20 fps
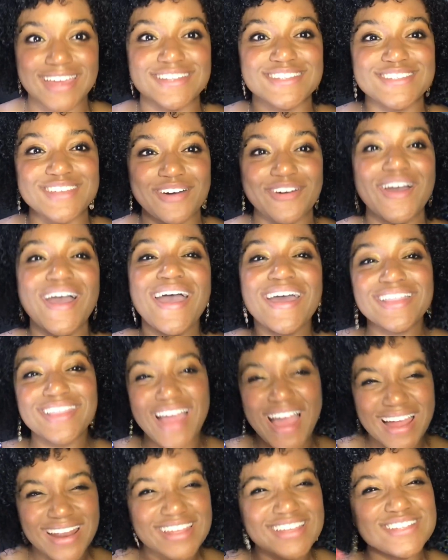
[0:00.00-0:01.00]
And so
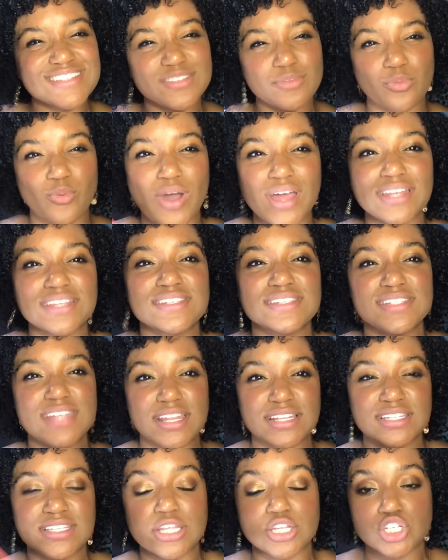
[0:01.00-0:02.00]
that is what
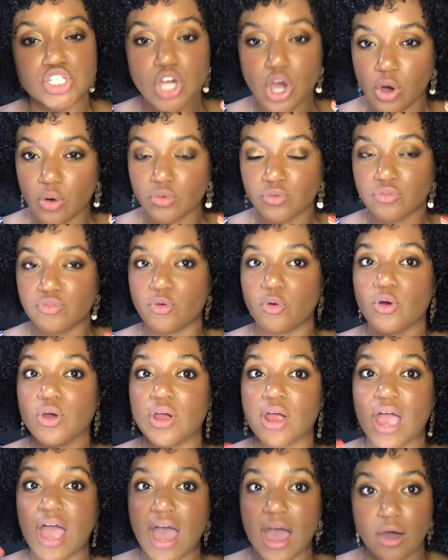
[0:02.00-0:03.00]
sets the tone
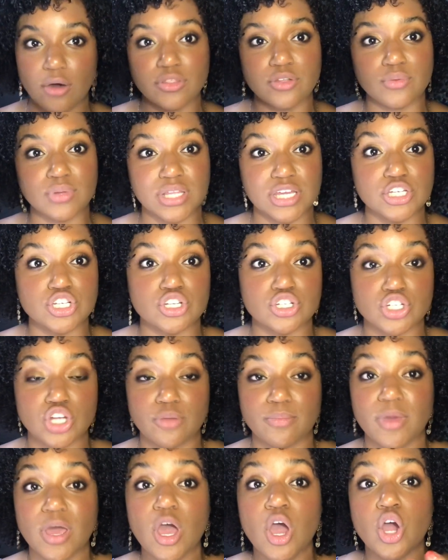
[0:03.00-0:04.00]
for how the
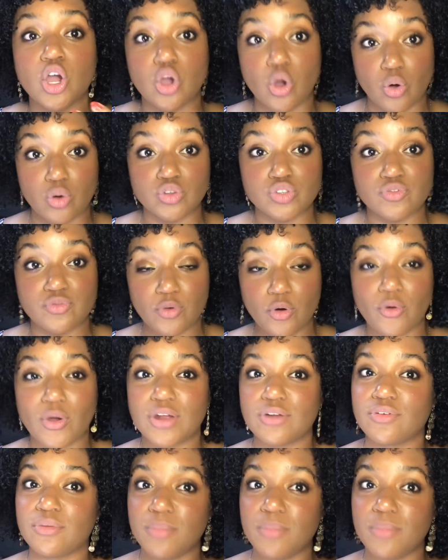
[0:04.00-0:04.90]
relationship goes forward.